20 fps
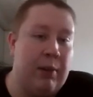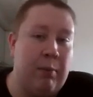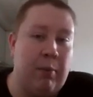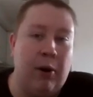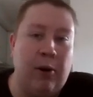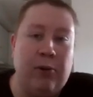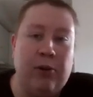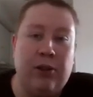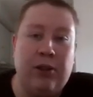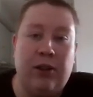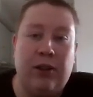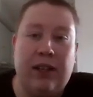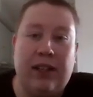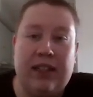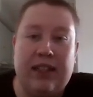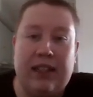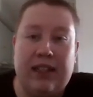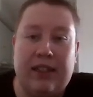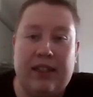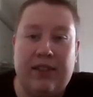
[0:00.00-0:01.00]
on the poster
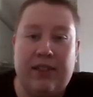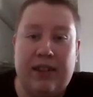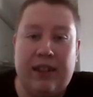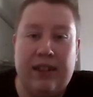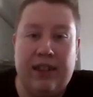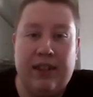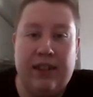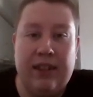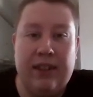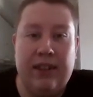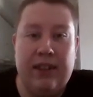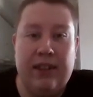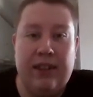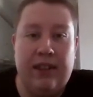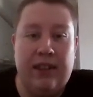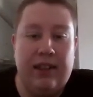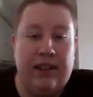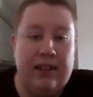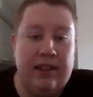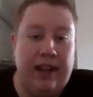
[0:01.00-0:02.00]
and stuff.
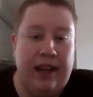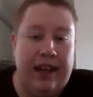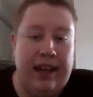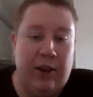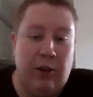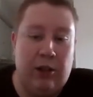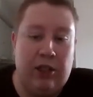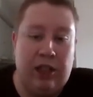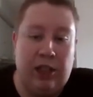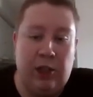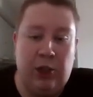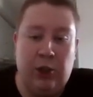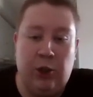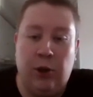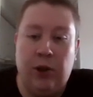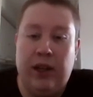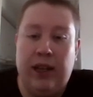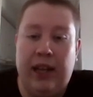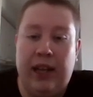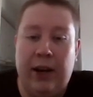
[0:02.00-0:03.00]
Interesting
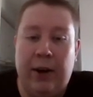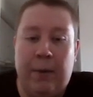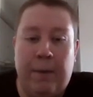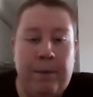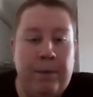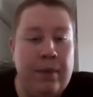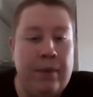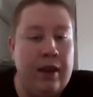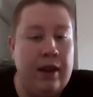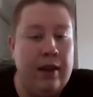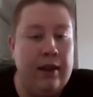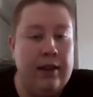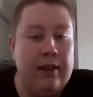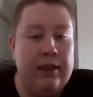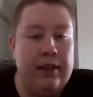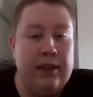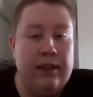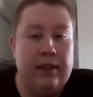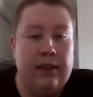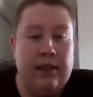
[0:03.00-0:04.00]
shot here.
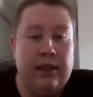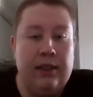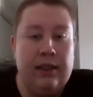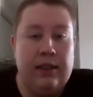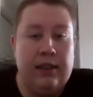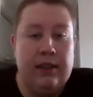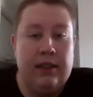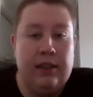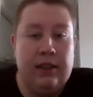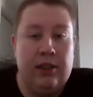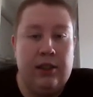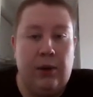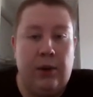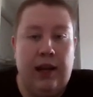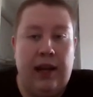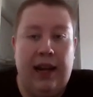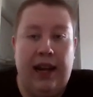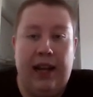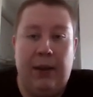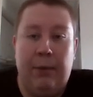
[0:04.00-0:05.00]
So
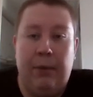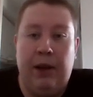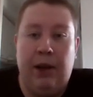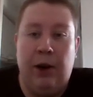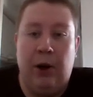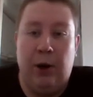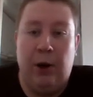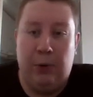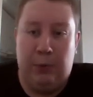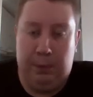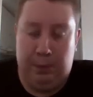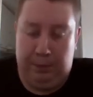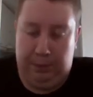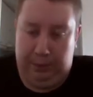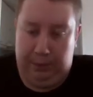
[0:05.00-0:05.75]
yeah, let me know